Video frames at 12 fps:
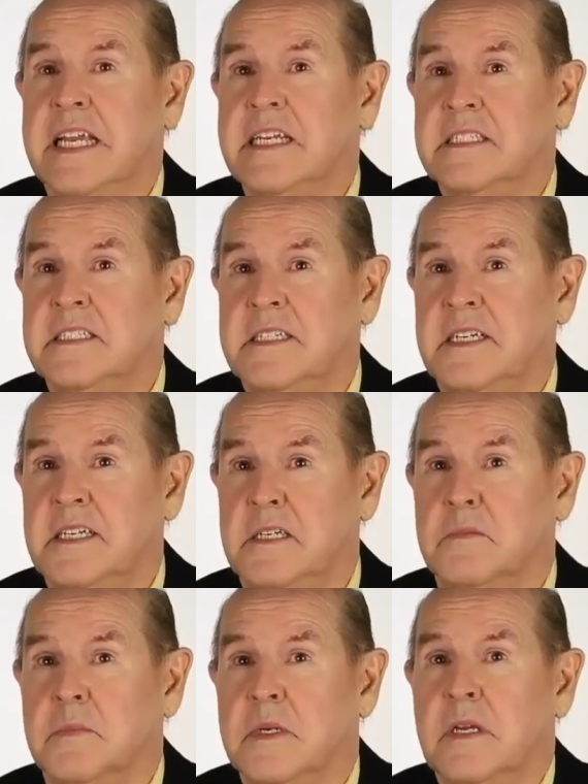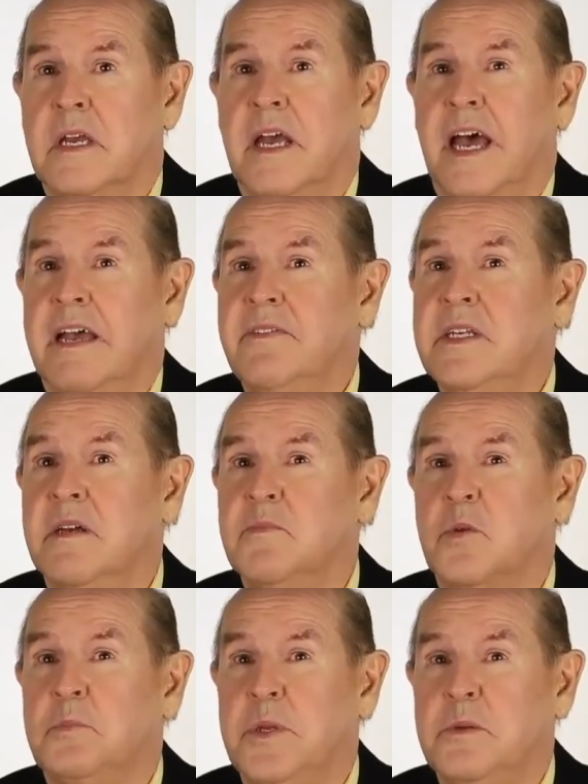Get a team. I have a
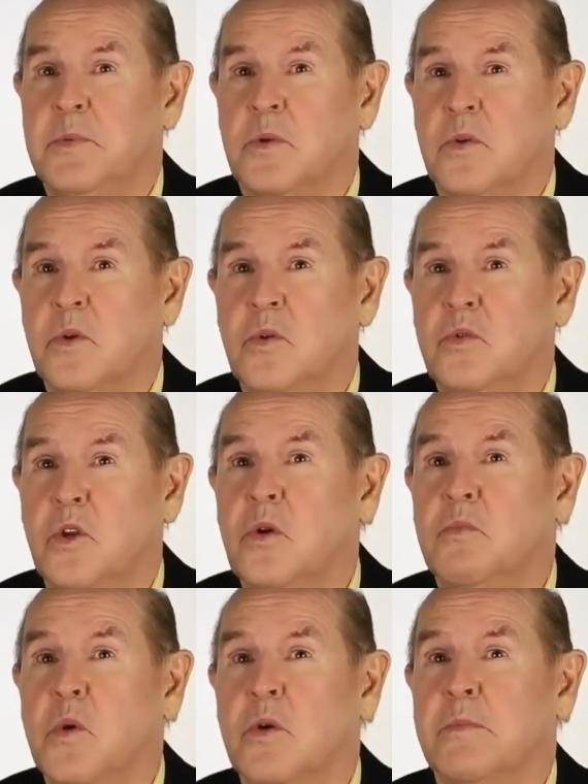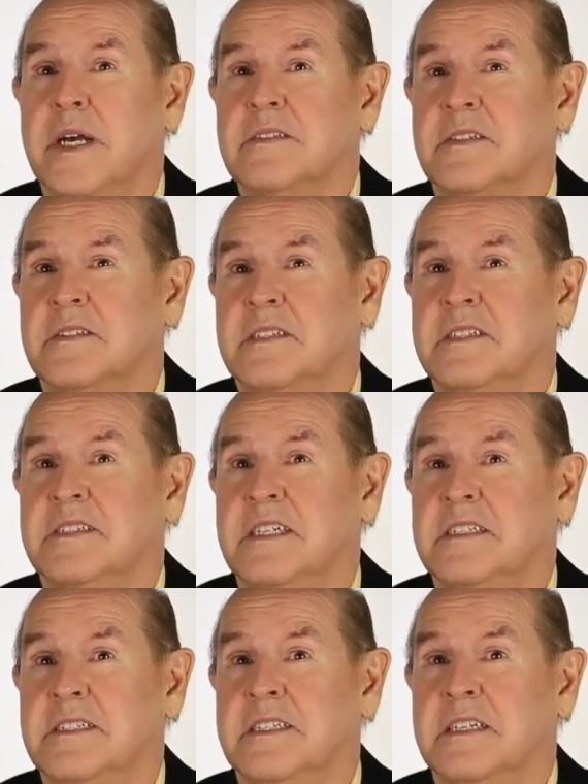number of people who know more about this
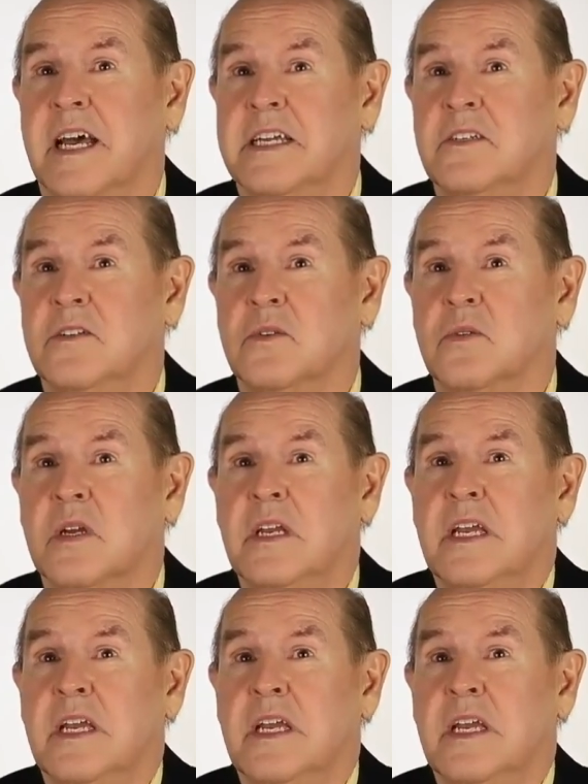disease than I do.